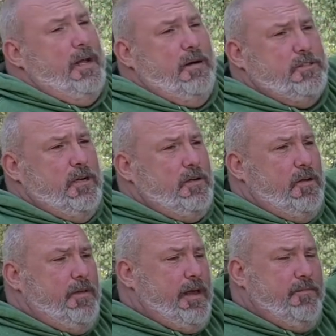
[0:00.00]
I'll show
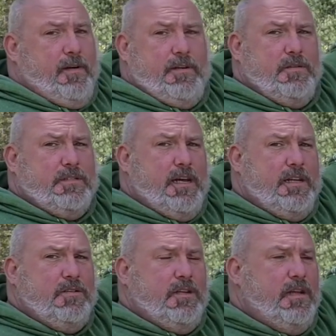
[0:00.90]
y'all that if I do decide to
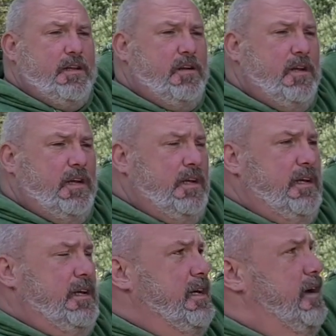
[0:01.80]
use it later.
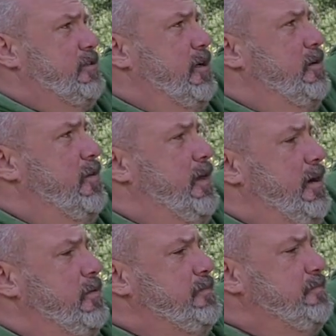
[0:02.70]
I'll show y'all
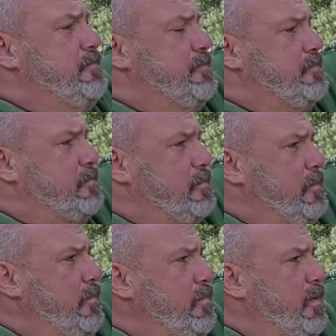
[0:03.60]
that one.
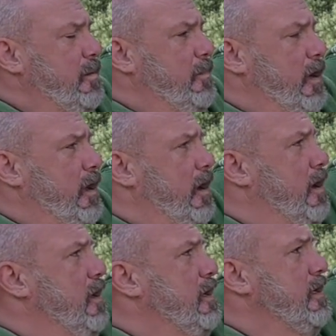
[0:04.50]

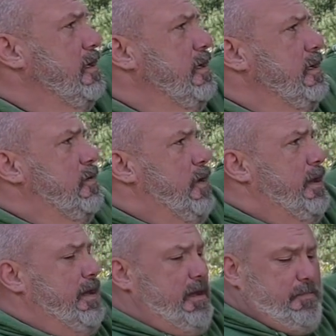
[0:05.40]
But
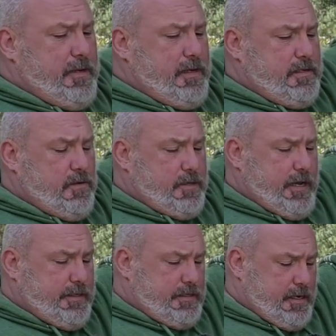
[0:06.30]
right now, let me get this little
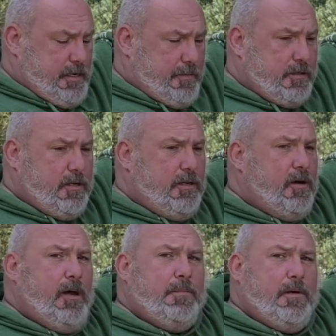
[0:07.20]
cage set up, and I'll show you
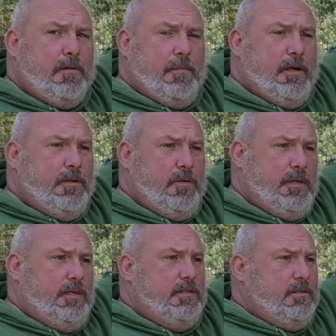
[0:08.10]
how I'm talking about doing
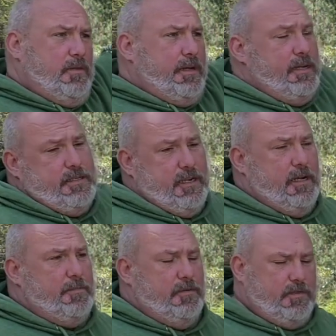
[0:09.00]
this. When I get it set
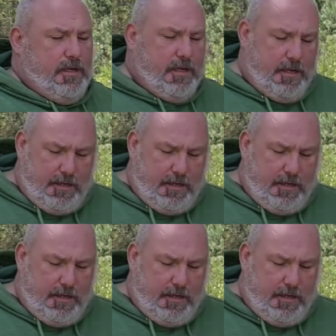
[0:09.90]
up, you'll see.